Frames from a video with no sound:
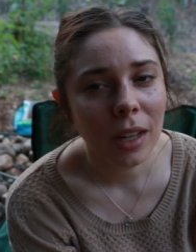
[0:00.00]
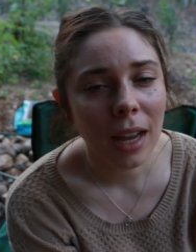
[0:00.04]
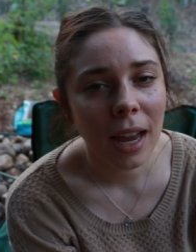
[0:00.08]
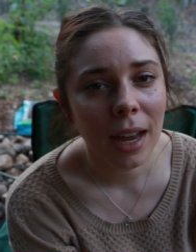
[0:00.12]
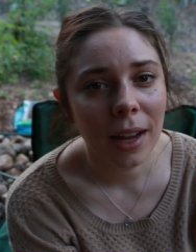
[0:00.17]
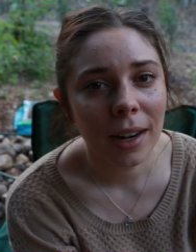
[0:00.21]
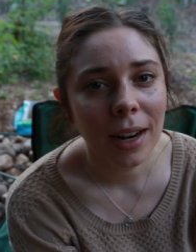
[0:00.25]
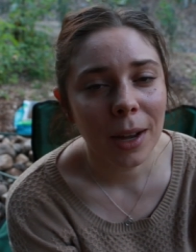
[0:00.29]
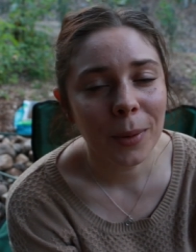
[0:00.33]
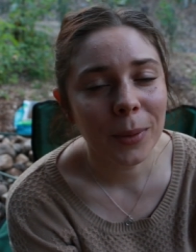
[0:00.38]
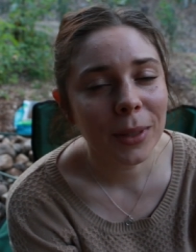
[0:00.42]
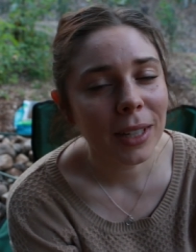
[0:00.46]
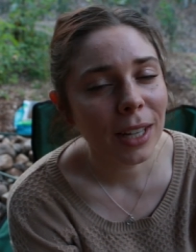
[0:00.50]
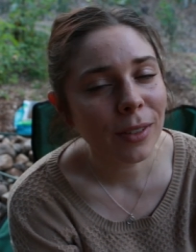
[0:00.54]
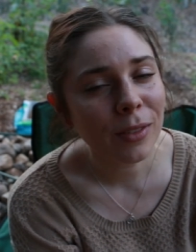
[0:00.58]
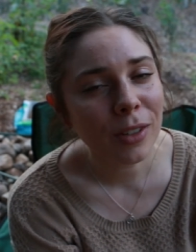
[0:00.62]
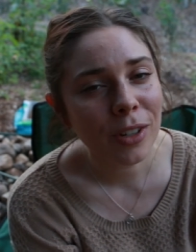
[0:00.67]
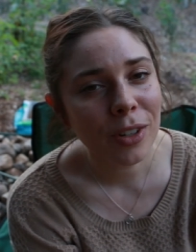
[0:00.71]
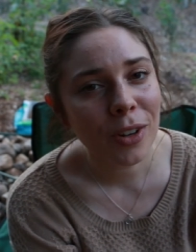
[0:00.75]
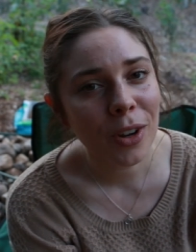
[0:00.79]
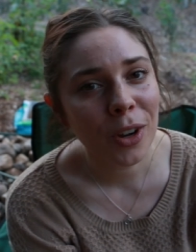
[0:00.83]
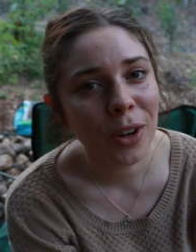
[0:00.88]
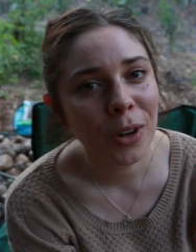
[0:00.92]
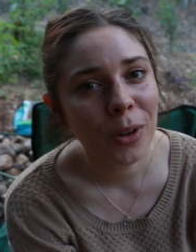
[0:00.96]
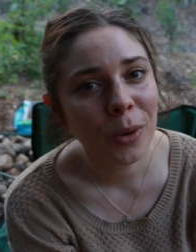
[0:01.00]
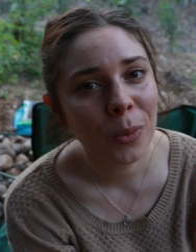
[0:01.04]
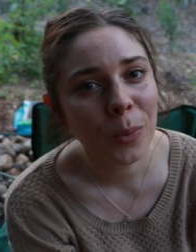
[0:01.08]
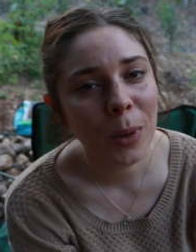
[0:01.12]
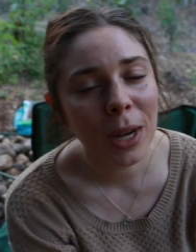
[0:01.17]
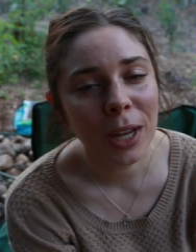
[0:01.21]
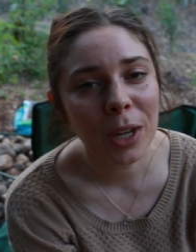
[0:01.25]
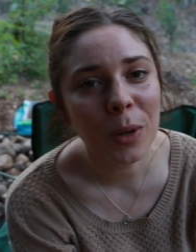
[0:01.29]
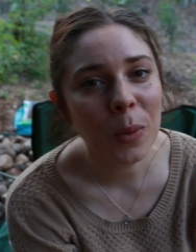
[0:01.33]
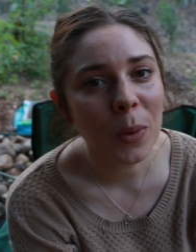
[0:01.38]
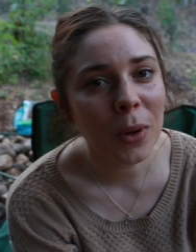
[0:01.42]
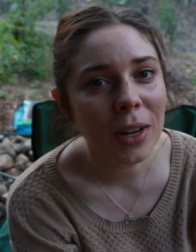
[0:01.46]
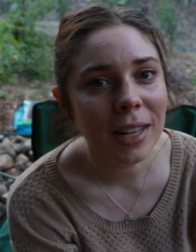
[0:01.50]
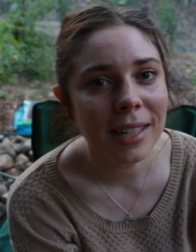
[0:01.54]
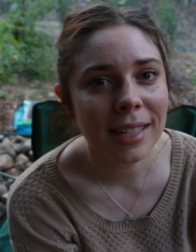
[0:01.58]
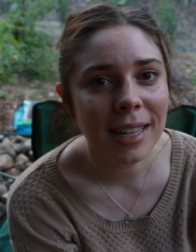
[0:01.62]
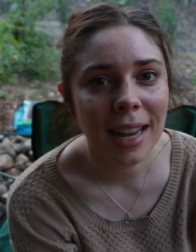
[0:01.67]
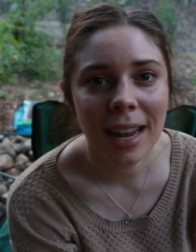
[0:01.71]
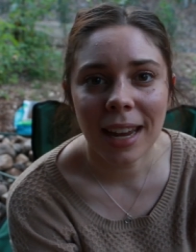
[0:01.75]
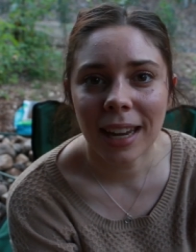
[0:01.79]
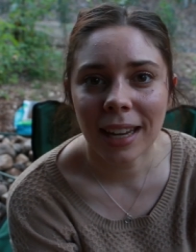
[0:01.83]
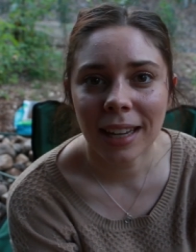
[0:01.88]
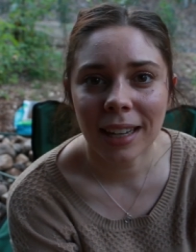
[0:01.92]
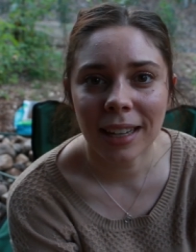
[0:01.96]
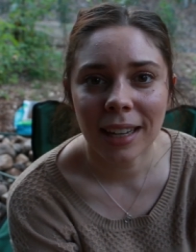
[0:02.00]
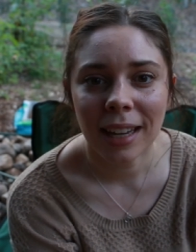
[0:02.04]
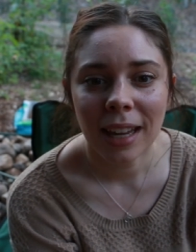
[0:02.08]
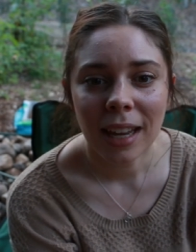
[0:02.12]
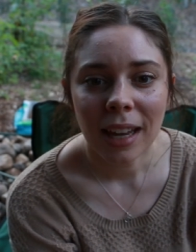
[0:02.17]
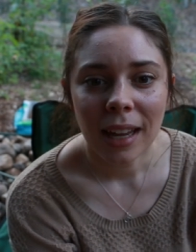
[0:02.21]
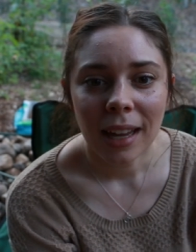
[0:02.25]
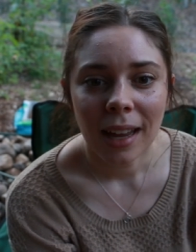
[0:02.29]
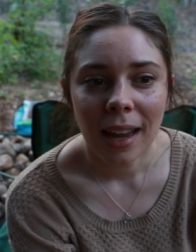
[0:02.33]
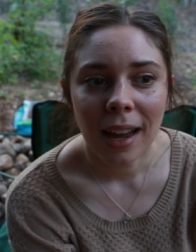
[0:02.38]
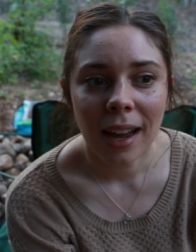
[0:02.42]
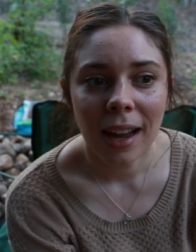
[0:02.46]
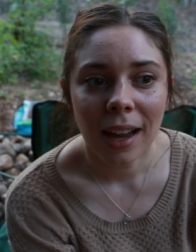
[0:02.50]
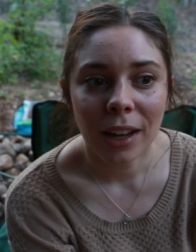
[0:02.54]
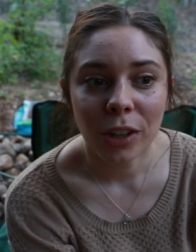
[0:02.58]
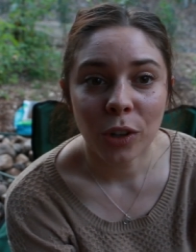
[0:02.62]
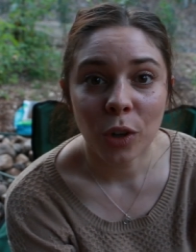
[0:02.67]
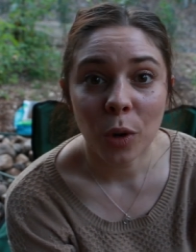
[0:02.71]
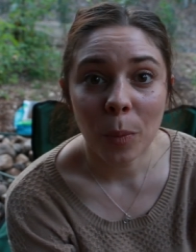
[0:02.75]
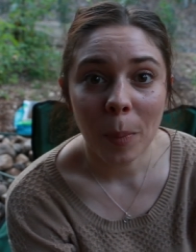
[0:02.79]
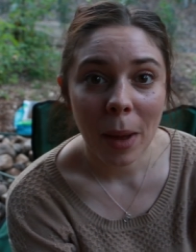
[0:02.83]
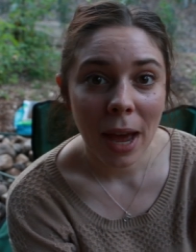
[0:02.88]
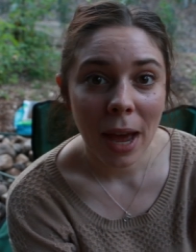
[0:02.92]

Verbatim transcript: And I would love to know where you want to take uh, your